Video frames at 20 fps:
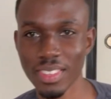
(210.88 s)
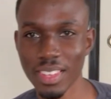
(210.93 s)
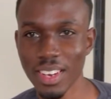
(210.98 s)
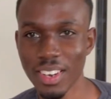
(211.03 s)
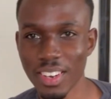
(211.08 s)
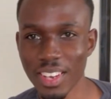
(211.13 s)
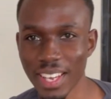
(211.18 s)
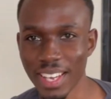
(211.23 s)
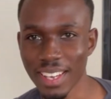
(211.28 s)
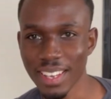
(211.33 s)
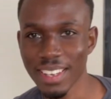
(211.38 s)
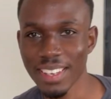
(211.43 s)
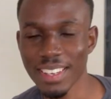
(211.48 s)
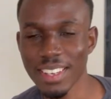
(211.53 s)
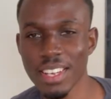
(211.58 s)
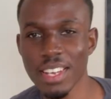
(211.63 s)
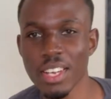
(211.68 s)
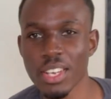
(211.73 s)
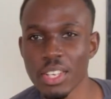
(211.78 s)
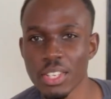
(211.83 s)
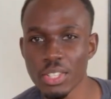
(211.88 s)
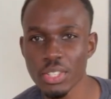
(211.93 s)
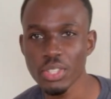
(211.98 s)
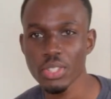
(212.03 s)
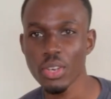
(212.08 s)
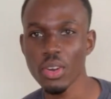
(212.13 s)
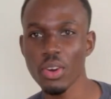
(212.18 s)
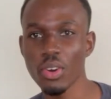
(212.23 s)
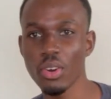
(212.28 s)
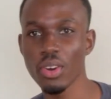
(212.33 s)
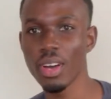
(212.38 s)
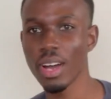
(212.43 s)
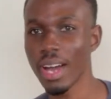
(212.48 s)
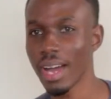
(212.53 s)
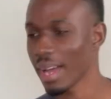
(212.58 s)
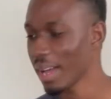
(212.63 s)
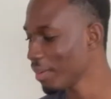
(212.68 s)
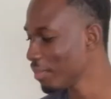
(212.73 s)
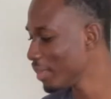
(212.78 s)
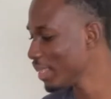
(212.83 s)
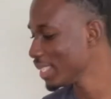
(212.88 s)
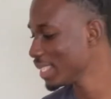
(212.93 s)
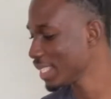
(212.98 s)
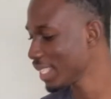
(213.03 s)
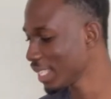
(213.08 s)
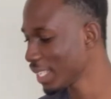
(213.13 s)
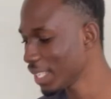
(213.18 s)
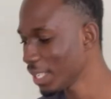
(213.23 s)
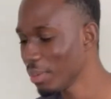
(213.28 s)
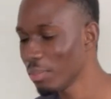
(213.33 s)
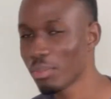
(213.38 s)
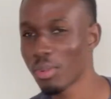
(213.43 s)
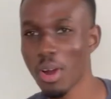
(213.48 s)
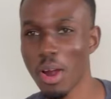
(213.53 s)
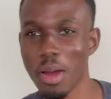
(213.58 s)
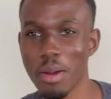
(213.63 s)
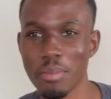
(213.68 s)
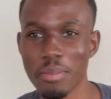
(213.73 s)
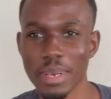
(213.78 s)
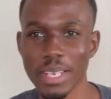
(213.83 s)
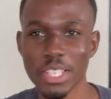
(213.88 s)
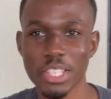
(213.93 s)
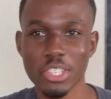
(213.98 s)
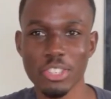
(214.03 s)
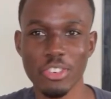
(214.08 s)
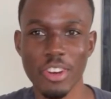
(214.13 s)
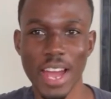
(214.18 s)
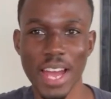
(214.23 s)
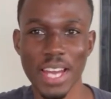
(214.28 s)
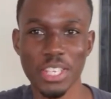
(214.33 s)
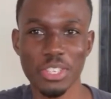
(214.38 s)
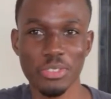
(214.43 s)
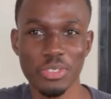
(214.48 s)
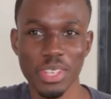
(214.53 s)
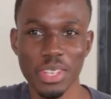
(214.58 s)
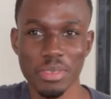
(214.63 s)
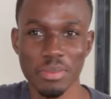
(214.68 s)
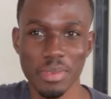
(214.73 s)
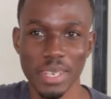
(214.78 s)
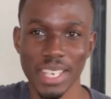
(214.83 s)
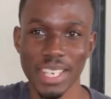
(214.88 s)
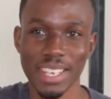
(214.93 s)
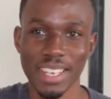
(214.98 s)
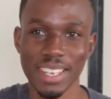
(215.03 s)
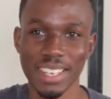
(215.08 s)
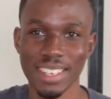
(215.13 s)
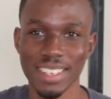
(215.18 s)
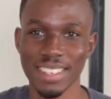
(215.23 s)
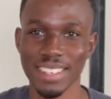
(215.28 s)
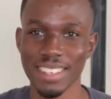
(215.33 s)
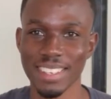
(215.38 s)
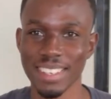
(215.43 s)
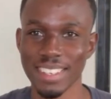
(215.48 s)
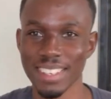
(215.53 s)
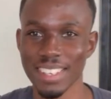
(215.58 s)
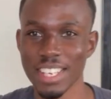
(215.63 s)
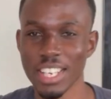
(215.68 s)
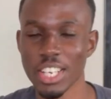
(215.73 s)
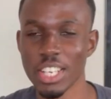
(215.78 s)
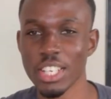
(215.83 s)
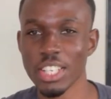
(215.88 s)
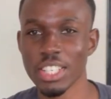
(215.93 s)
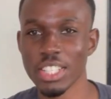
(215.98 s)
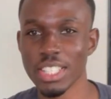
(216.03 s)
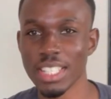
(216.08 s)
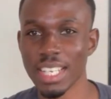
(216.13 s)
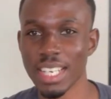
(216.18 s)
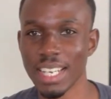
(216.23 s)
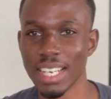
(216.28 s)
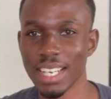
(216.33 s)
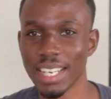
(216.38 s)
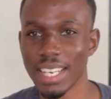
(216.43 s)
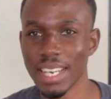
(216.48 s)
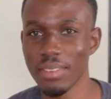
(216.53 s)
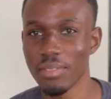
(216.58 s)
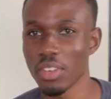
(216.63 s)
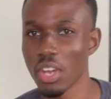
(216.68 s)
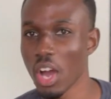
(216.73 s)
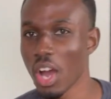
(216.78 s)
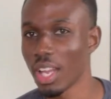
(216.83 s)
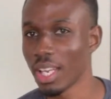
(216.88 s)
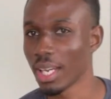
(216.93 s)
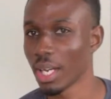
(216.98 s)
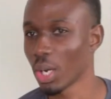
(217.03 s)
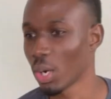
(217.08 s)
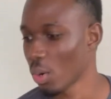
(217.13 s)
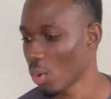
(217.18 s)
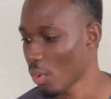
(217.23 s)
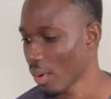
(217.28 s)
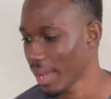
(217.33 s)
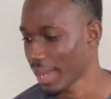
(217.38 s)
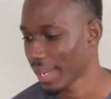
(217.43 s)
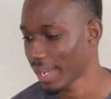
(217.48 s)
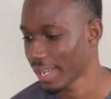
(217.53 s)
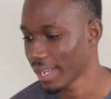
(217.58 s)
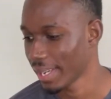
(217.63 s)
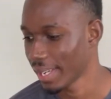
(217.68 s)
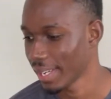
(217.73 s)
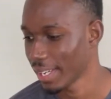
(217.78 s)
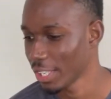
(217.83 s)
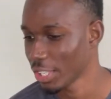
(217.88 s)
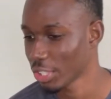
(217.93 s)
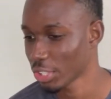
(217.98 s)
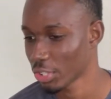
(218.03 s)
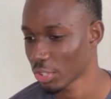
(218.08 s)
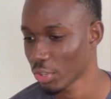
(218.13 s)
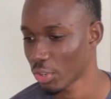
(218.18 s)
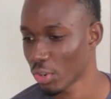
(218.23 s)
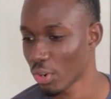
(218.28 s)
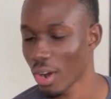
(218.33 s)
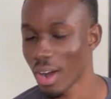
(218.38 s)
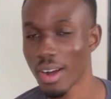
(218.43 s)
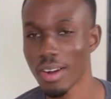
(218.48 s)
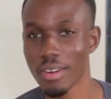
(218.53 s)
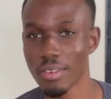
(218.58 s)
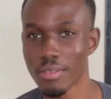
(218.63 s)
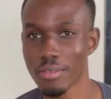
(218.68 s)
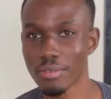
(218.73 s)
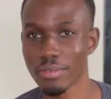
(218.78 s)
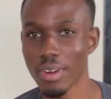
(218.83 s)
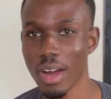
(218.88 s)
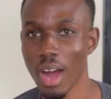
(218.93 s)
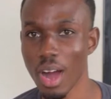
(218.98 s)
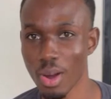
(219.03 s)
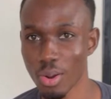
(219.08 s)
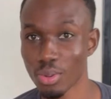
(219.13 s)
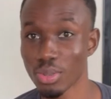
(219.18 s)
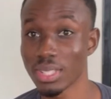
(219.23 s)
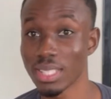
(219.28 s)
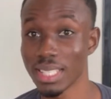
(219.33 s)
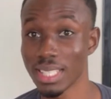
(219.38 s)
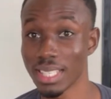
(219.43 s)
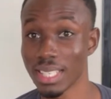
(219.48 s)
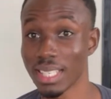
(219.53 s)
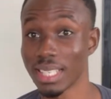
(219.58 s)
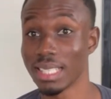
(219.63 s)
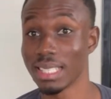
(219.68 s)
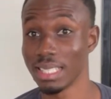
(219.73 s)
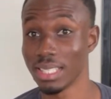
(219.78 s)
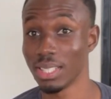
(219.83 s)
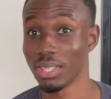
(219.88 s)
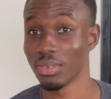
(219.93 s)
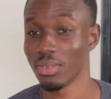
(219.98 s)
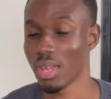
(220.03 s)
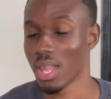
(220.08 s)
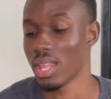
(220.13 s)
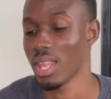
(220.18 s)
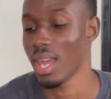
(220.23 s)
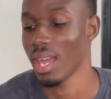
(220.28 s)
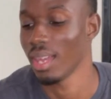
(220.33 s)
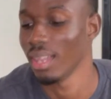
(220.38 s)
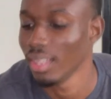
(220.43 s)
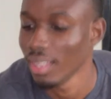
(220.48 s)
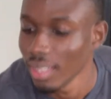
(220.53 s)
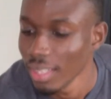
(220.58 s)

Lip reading: Okay, so I basically brought my trash with me to give y'all a quick show of how to deal with it.